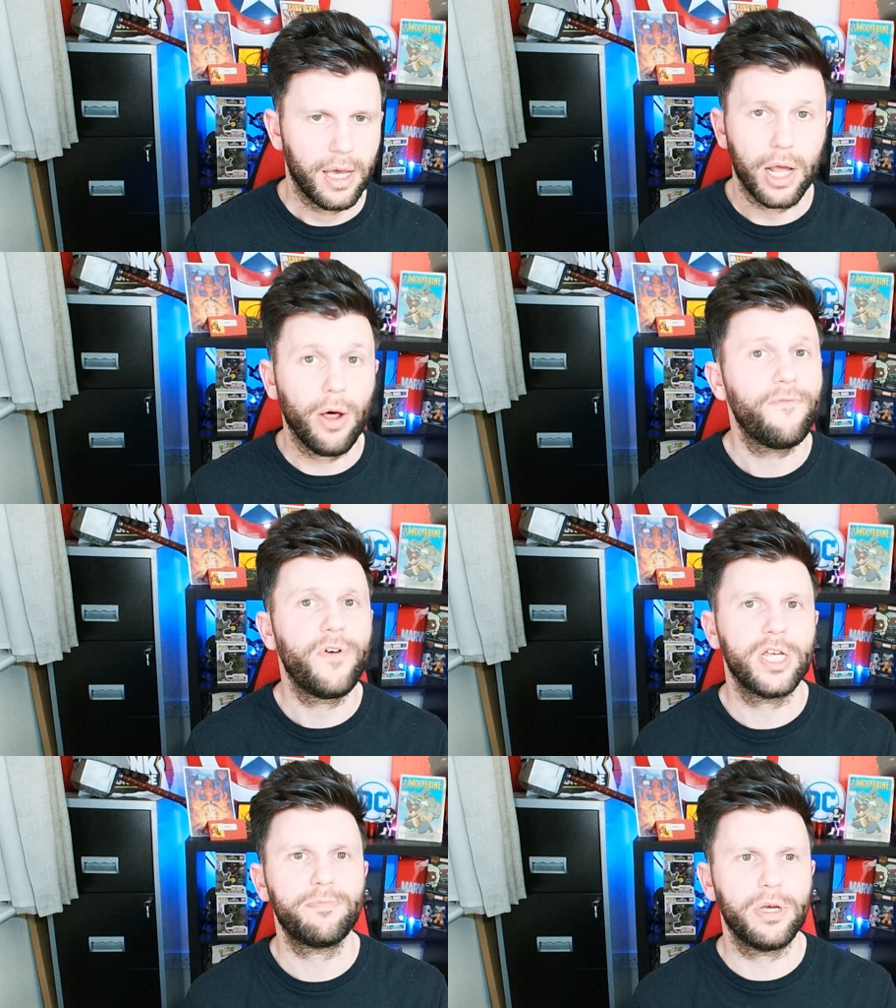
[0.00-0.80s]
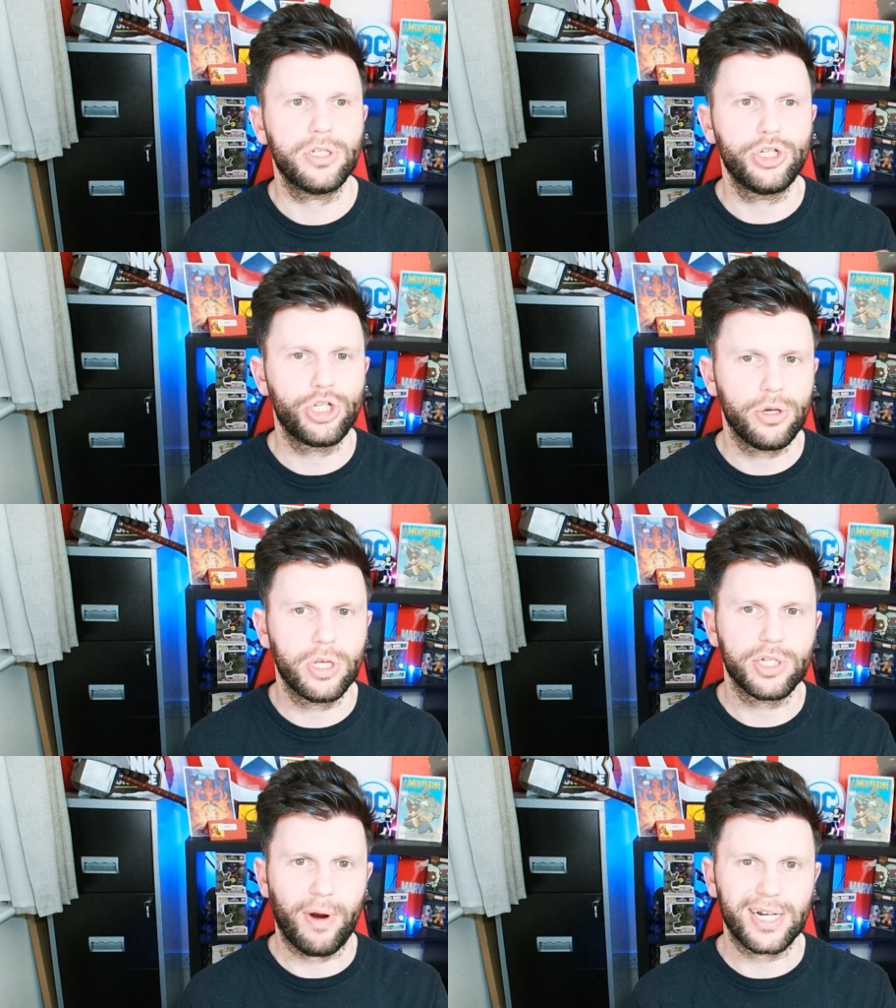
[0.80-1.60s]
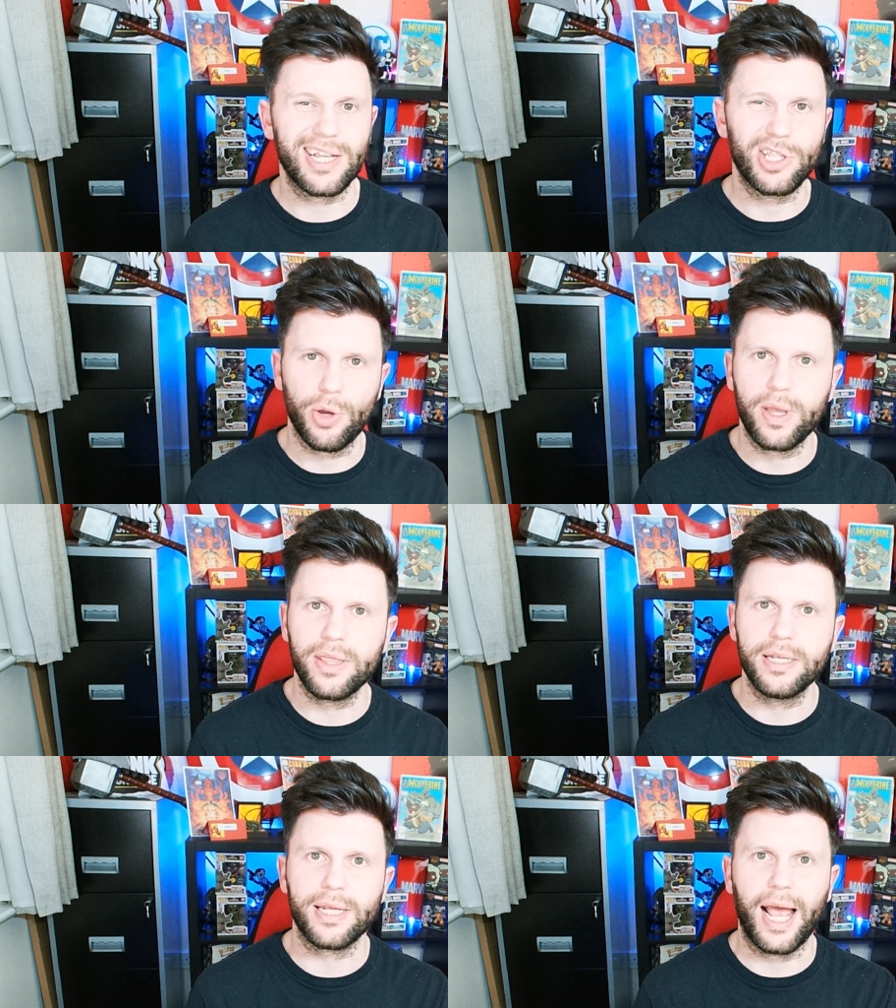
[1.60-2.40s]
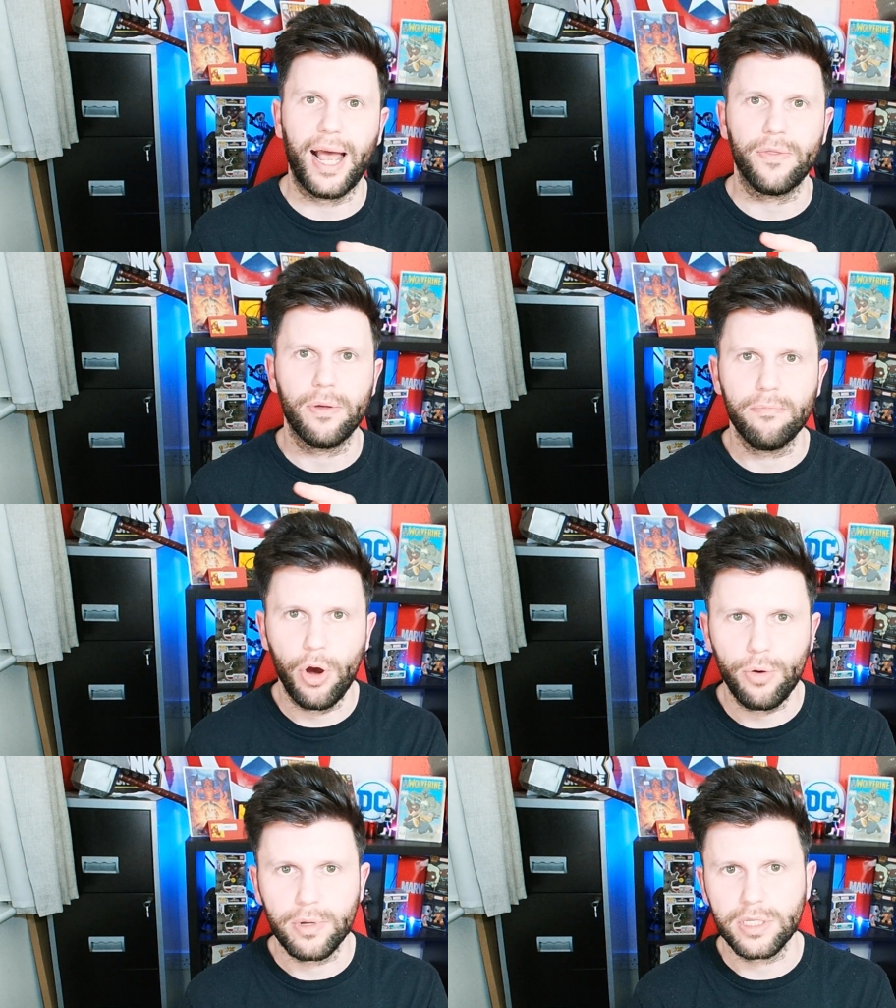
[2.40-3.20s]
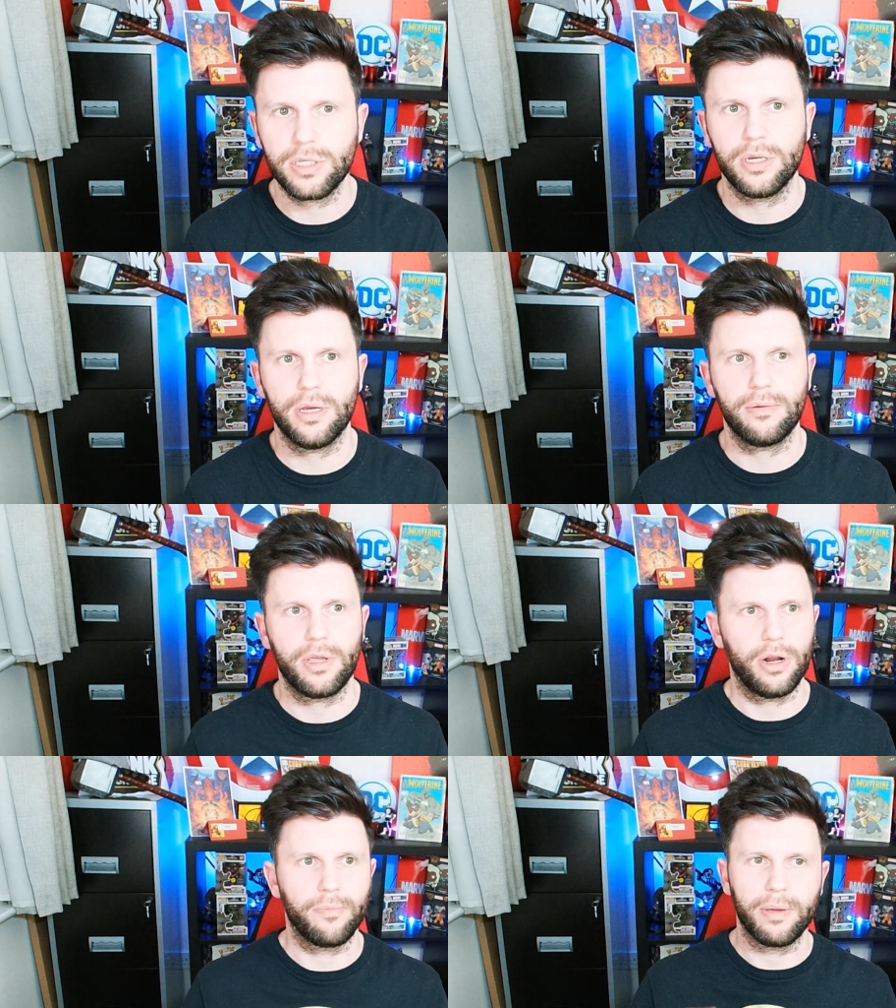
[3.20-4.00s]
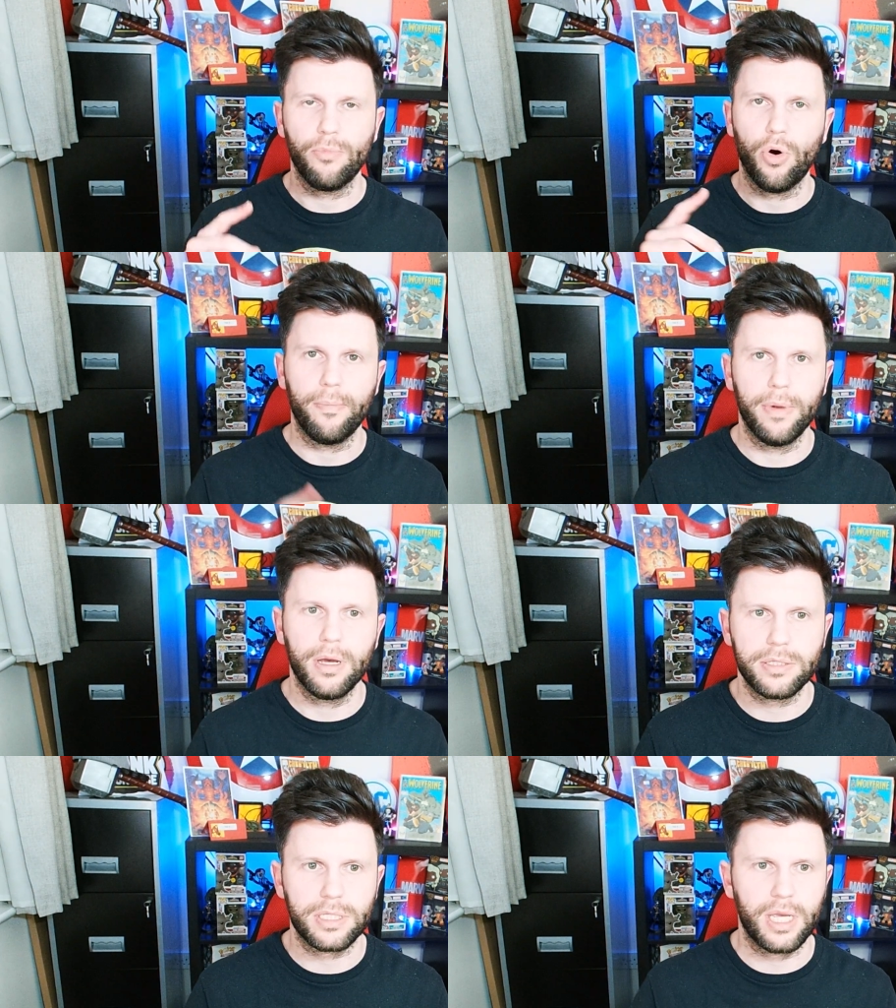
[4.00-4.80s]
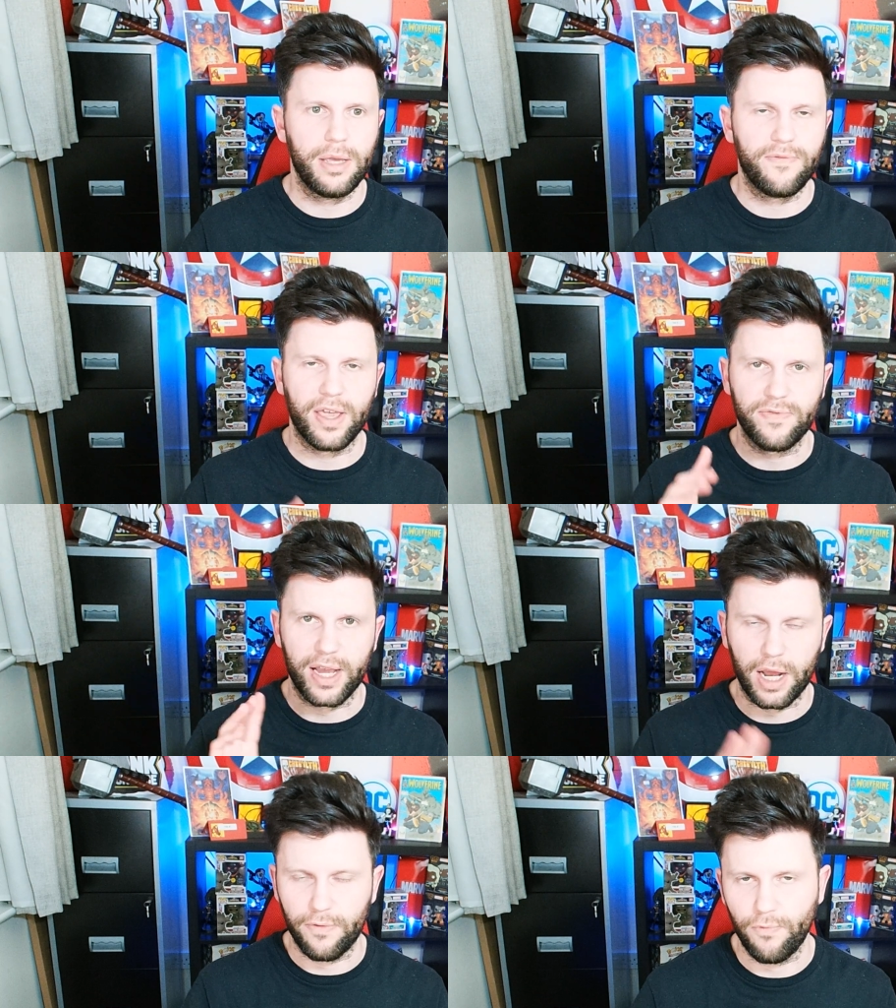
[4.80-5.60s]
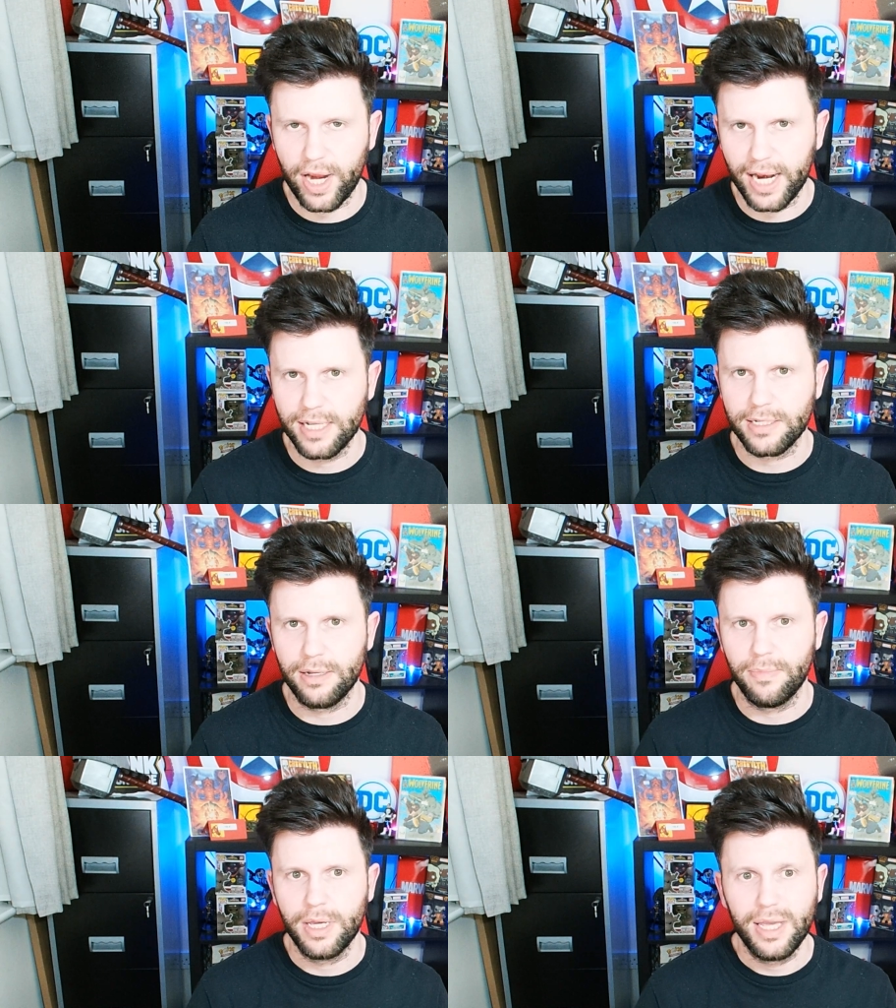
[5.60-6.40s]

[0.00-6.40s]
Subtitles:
A lot of first-person shooters are actually doing this at the moment to, be more immersive, get that kind of realism.